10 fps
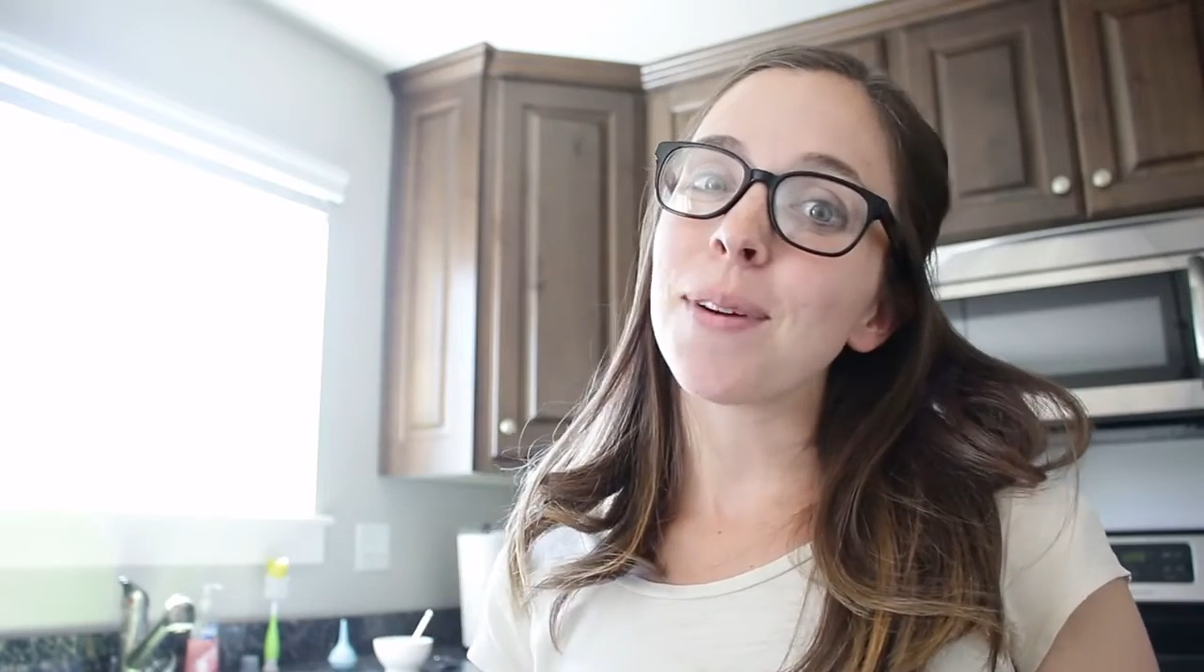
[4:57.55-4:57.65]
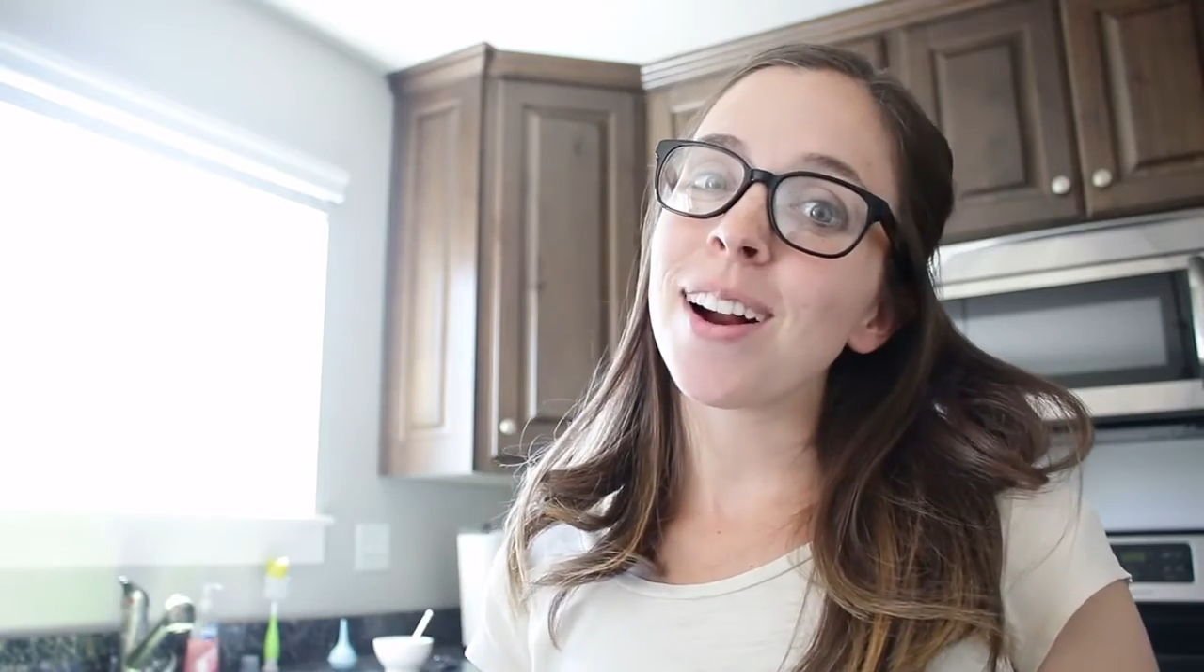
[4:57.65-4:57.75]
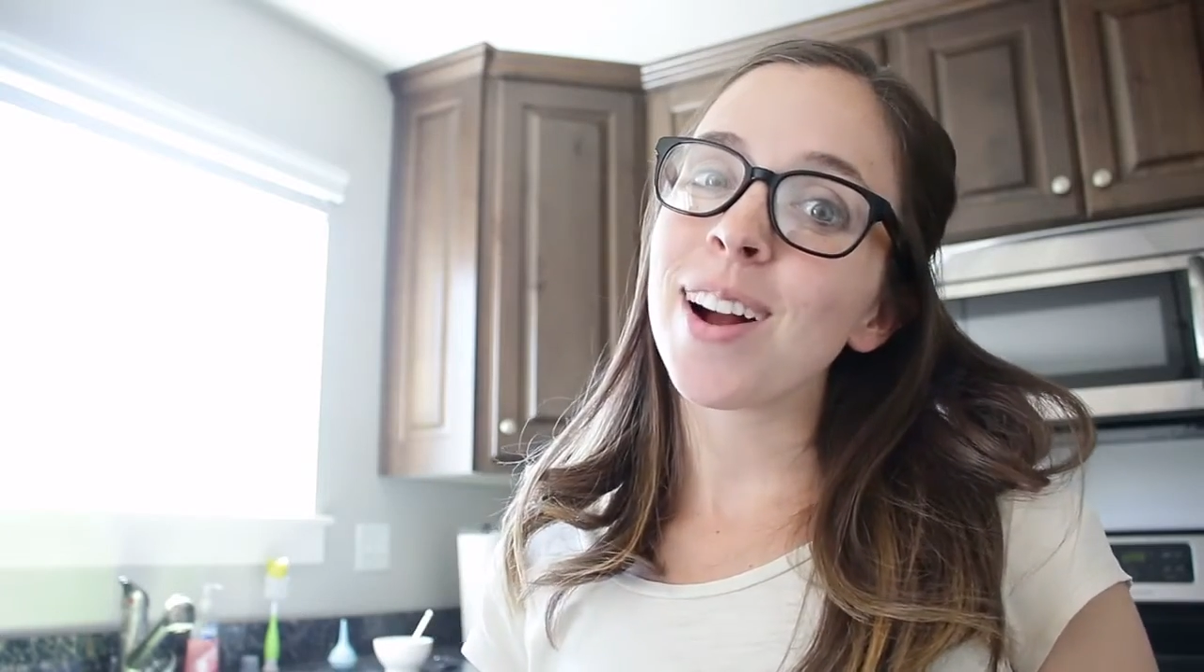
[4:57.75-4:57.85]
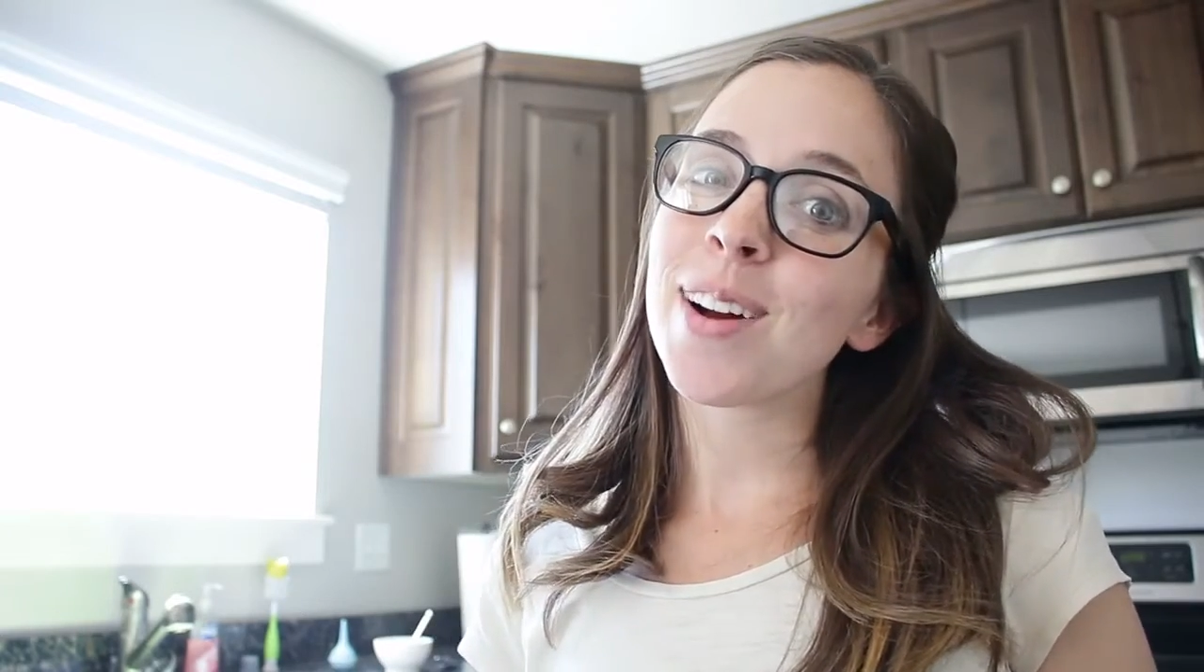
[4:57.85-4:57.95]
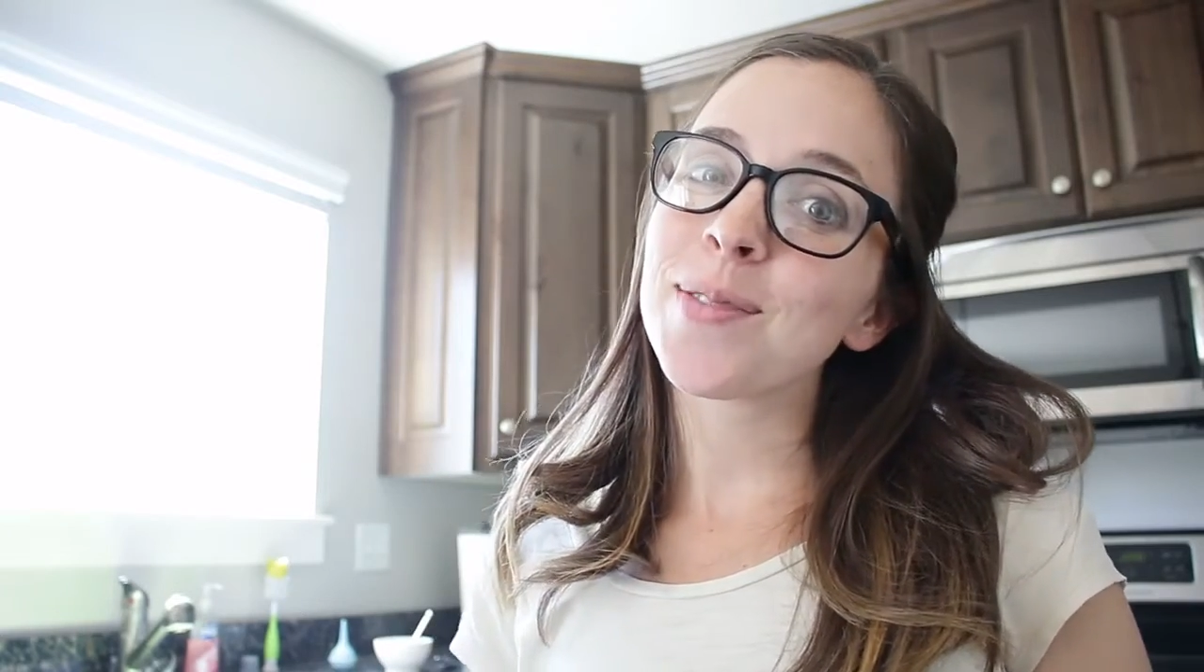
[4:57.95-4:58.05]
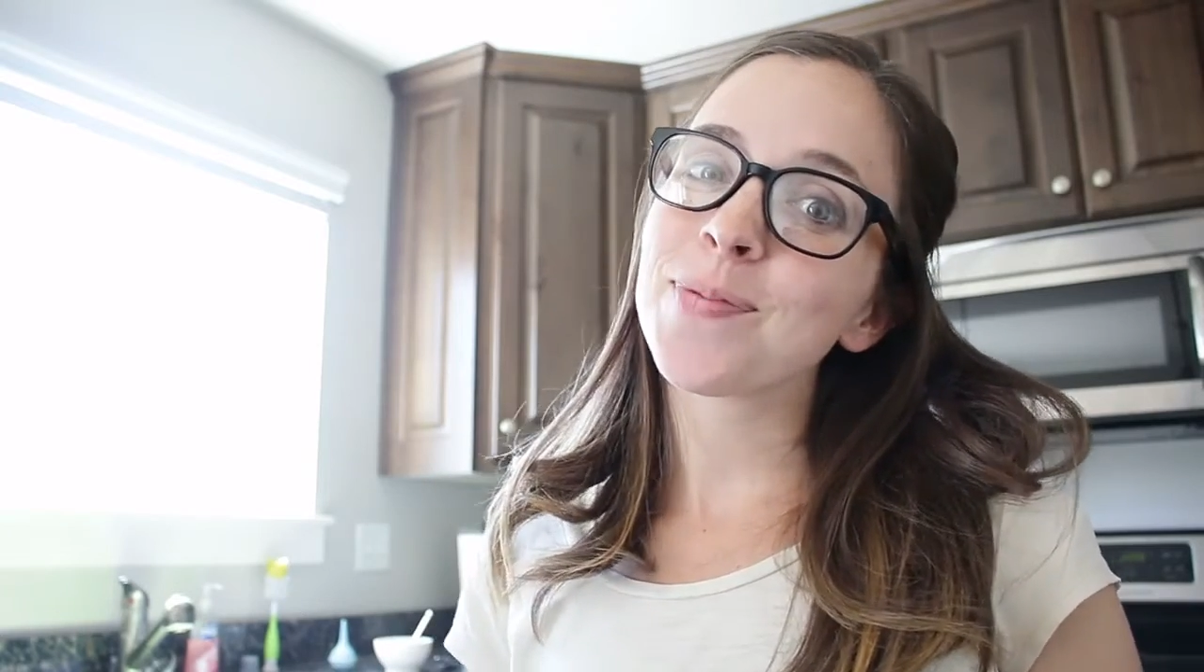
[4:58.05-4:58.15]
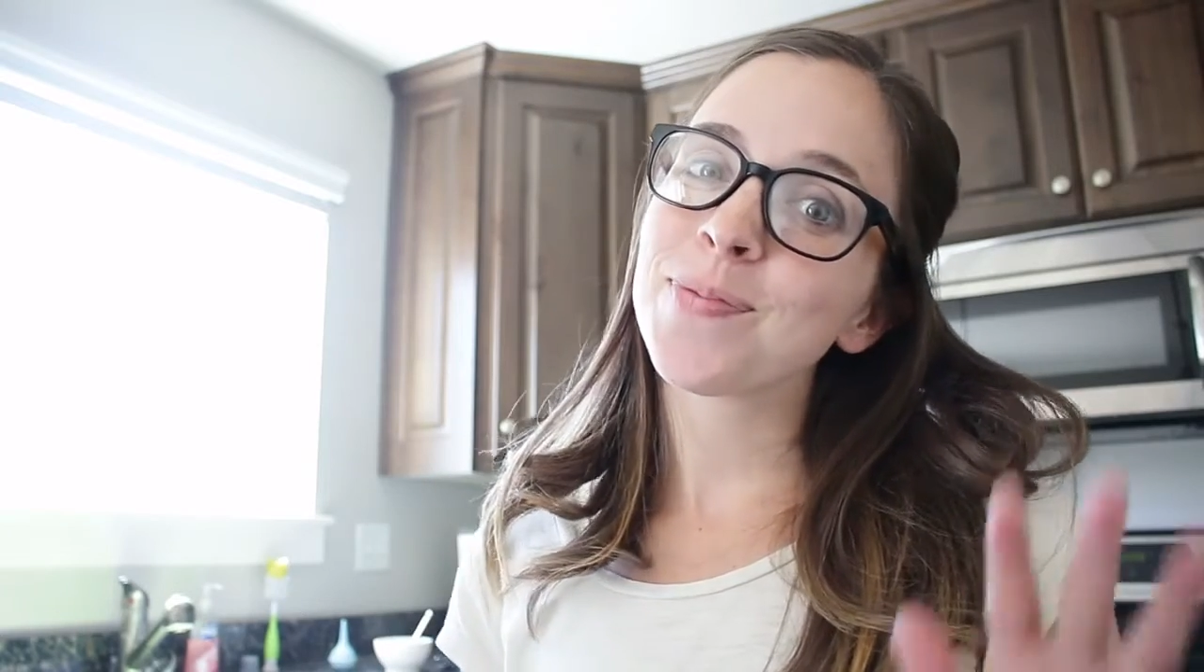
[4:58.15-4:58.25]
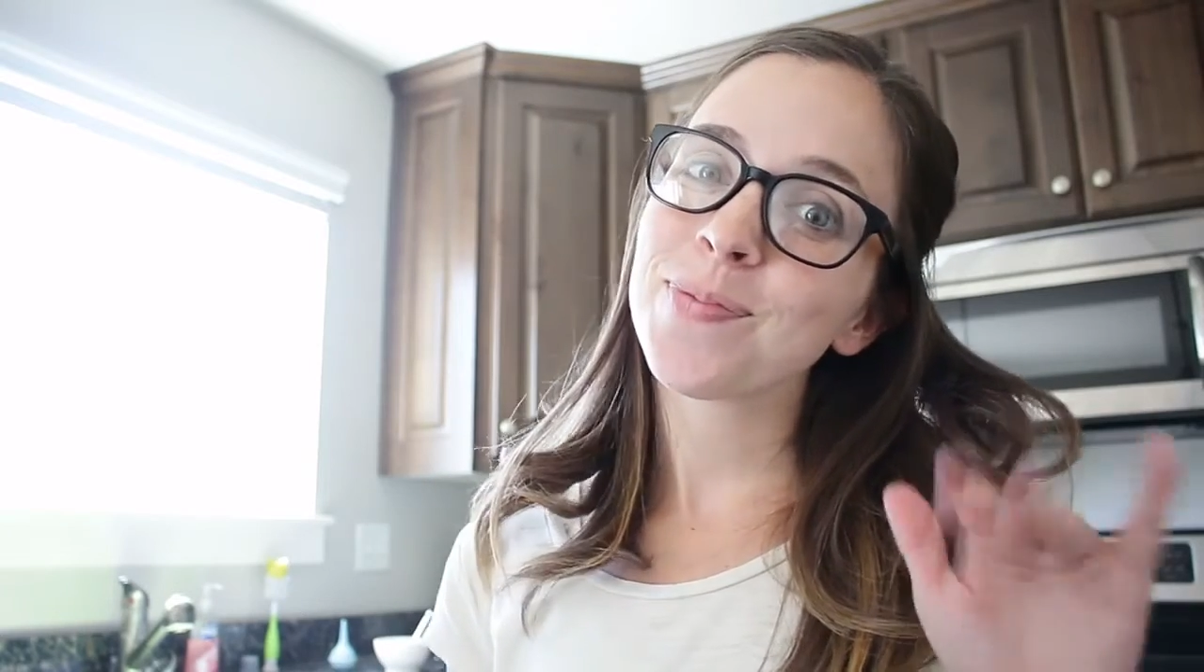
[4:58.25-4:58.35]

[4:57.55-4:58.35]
tomorrow.